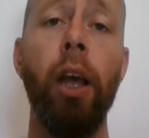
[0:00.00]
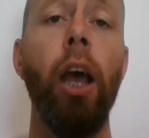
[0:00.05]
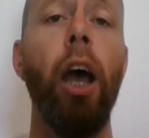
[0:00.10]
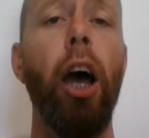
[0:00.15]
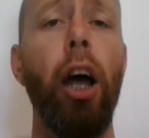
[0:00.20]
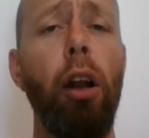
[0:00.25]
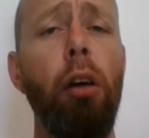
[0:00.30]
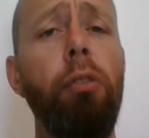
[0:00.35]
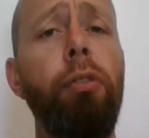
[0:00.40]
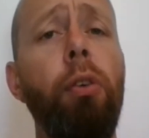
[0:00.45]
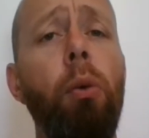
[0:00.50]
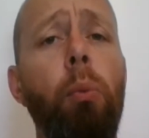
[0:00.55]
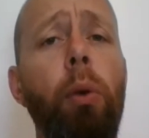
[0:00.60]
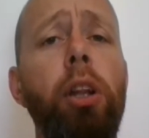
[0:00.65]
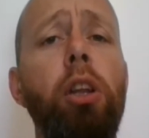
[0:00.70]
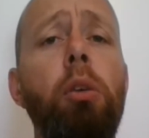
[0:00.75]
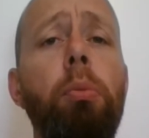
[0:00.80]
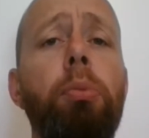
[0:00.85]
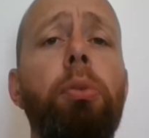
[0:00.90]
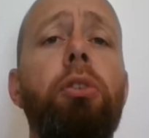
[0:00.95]
And often when
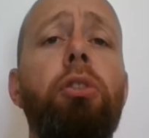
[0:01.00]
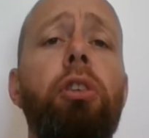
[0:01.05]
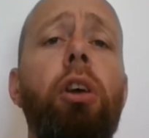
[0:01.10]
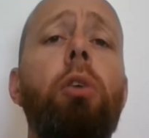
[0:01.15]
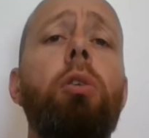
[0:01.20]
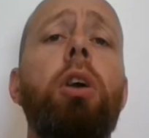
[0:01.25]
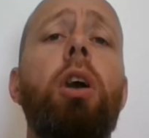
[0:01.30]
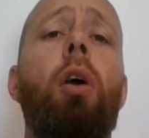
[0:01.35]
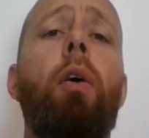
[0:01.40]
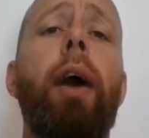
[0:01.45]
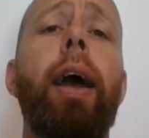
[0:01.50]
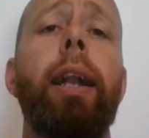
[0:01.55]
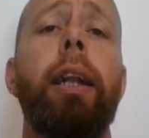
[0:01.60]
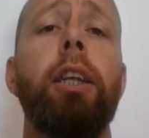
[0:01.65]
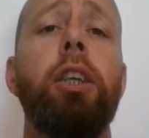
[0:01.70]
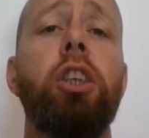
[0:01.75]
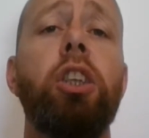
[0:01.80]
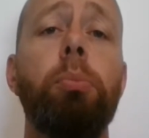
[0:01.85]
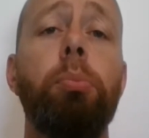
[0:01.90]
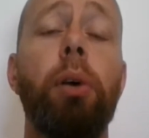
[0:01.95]
you show
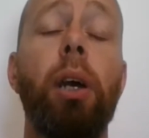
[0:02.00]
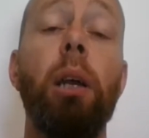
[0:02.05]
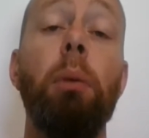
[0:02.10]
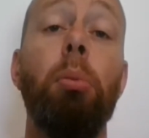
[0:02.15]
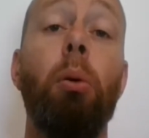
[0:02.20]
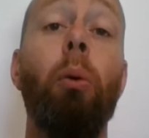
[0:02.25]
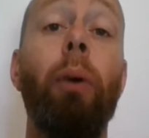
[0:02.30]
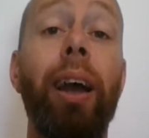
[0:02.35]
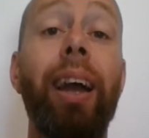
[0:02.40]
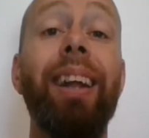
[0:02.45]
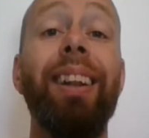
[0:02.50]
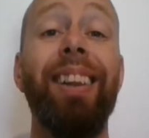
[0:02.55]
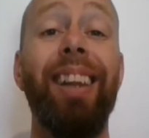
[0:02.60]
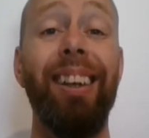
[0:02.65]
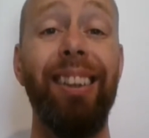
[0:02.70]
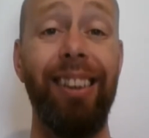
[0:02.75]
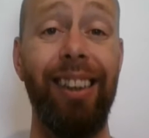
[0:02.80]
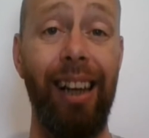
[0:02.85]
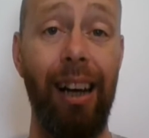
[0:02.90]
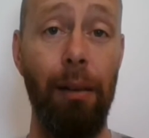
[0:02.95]
kindness to people, it
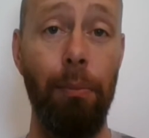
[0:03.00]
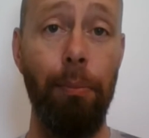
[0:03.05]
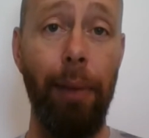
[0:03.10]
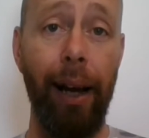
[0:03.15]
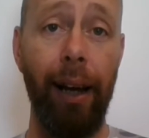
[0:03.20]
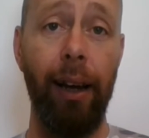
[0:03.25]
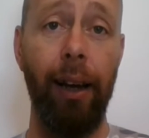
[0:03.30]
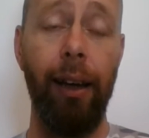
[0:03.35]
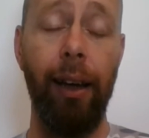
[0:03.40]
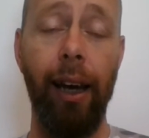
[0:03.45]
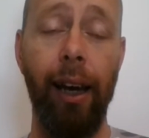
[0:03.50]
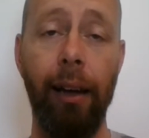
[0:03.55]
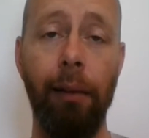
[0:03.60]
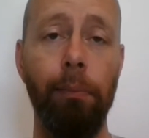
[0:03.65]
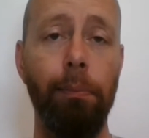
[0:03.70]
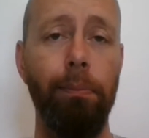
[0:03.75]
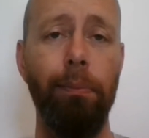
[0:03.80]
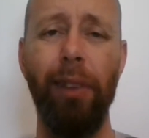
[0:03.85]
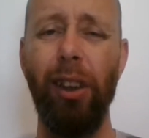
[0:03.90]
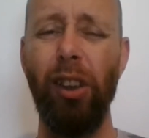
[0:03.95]
does come back again.
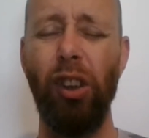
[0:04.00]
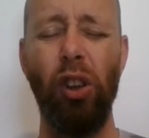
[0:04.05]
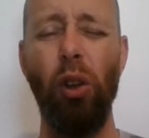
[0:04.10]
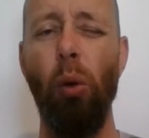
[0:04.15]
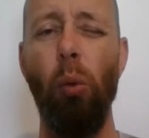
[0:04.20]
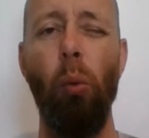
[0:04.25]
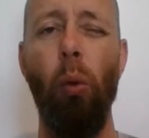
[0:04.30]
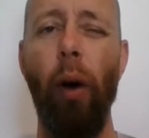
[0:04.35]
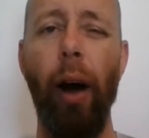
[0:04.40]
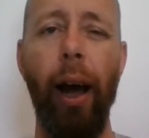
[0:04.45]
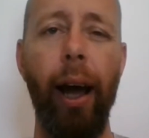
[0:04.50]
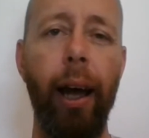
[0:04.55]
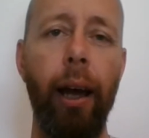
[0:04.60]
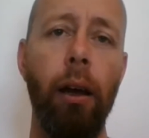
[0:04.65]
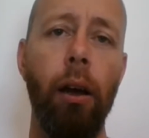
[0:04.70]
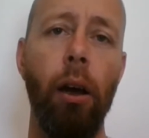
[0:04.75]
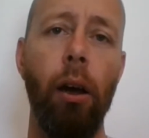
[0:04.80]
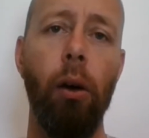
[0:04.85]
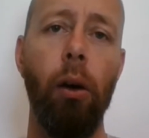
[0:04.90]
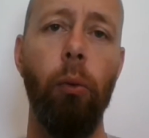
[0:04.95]
That's not why
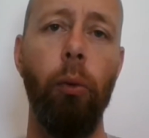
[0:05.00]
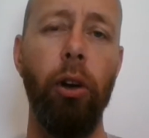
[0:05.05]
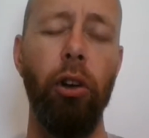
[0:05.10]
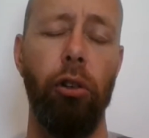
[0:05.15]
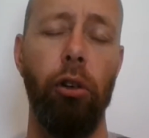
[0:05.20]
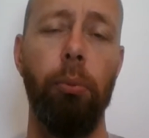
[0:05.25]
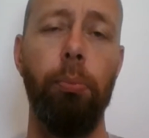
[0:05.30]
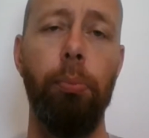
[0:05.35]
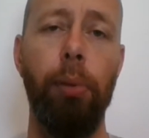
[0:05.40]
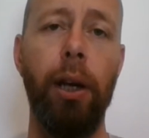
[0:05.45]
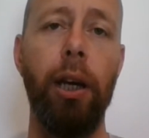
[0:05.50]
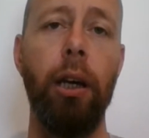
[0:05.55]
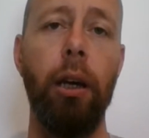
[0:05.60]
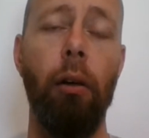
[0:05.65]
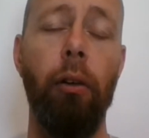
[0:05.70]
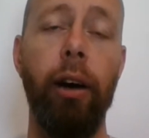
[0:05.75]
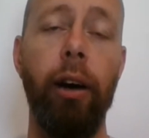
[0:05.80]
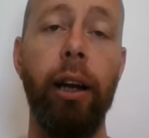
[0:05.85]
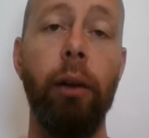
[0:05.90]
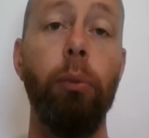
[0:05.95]
we should be
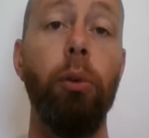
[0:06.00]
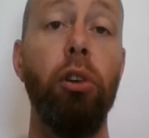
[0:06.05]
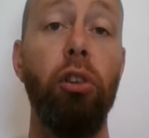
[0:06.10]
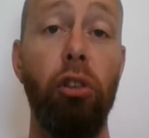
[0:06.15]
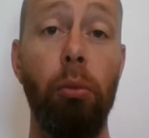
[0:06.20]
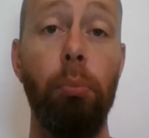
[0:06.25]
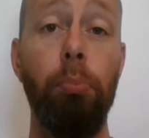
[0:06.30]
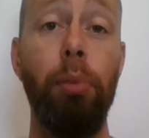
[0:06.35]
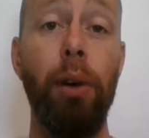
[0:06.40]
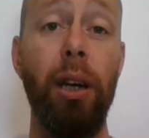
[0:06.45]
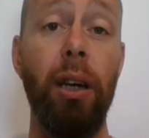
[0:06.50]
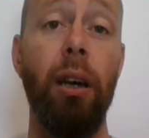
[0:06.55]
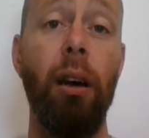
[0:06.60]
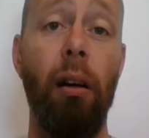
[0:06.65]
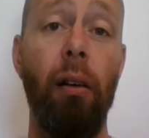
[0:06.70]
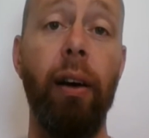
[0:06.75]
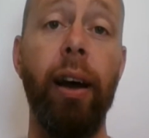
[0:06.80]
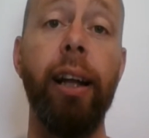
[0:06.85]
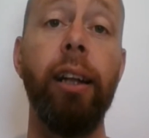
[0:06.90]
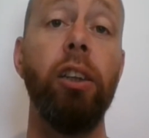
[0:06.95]
kind. We should be
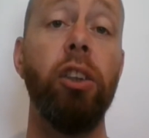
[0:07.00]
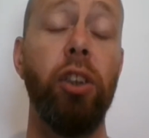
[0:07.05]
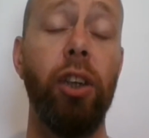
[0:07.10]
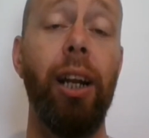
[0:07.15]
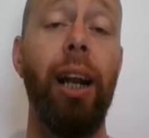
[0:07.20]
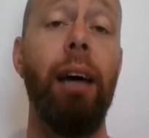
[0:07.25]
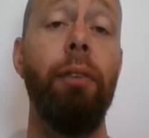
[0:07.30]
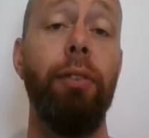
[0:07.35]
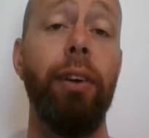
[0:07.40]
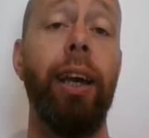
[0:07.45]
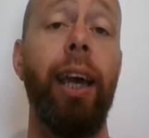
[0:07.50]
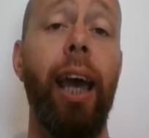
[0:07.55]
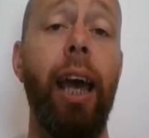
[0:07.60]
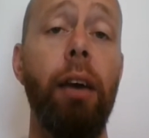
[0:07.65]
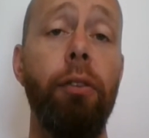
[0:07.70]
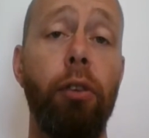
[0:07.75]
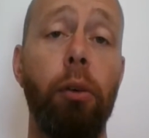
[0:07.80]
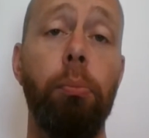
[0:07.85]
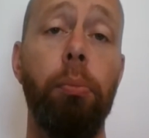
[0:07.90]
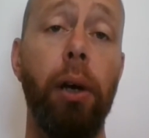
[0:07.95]
kind to love and care
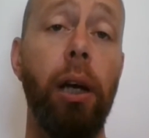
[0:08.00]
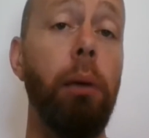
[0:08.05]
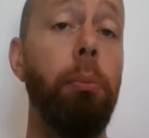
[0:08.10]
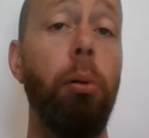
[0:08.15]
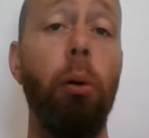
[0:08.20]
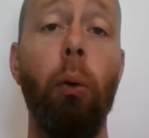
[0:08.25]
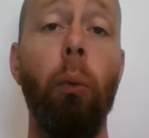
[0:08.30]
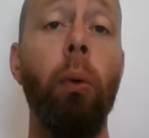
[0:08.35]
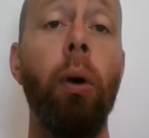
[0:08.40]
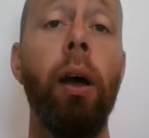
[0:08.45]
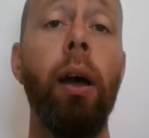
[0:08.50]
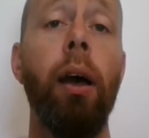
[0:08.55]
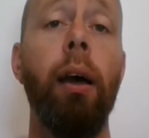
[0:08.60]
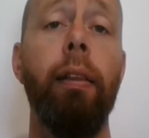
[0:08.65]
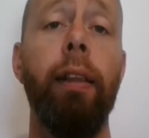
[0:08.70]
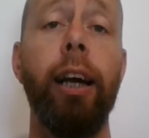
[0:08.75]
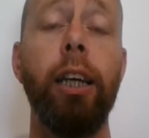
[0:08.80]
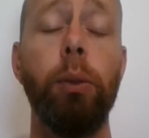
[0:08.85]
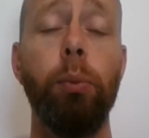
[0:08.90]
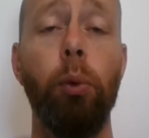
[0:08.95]
for people.
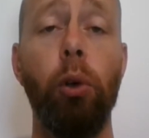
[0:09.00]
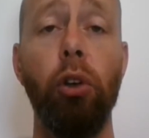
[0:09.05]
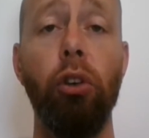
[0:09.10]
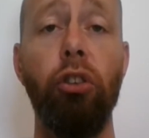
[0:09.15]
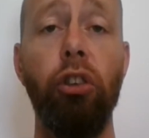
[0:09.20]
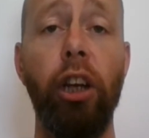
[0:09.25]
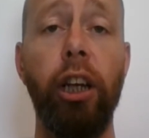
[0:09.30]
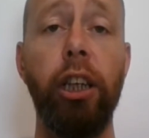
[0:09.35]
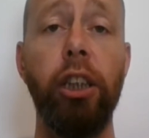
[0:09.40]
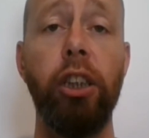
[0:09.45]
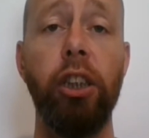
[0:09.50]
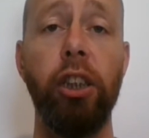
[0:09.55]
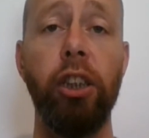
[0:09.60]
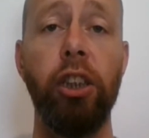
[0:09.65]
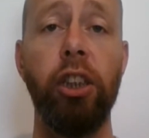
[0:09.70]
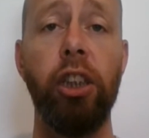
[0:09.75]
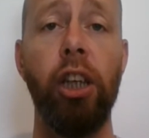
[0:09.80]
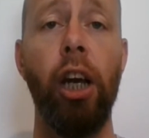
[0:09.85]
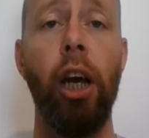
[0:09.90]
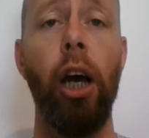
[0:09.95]
That's what
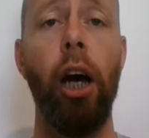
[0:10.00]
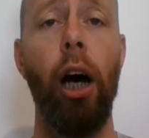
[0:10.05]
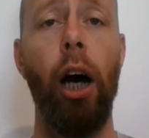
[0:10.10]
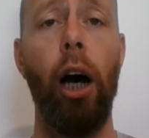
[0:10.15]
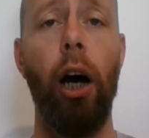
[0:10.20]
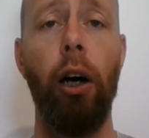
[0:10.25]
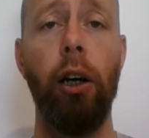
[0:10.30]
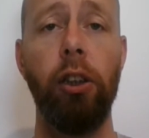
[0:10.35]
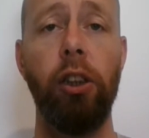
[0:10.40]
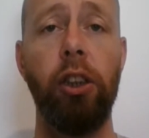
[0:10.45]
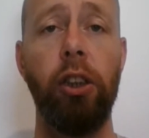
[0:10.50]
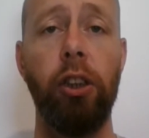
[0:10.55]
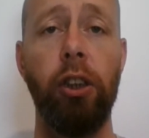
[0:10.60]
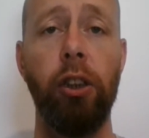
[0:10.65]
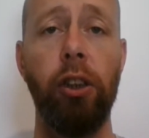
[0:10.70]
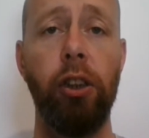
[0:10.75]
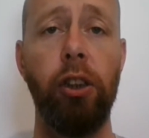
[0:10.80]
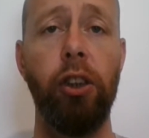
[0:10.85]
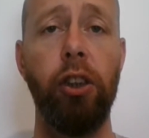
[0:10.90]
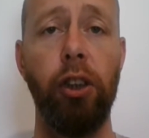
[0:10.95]
Jesus asks
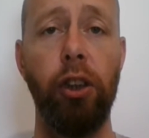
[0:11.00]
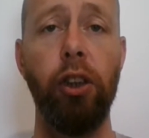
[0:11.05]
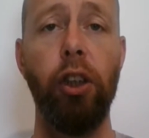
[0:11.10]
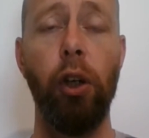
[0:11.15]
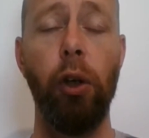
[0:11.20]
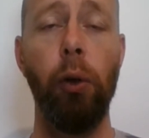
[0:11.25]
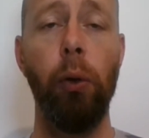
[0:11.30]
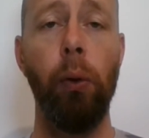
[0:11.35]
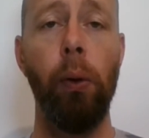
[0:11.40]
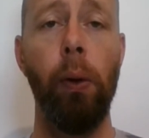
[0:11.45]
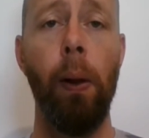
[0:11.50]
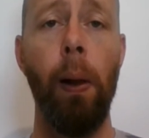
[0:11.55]
us to do.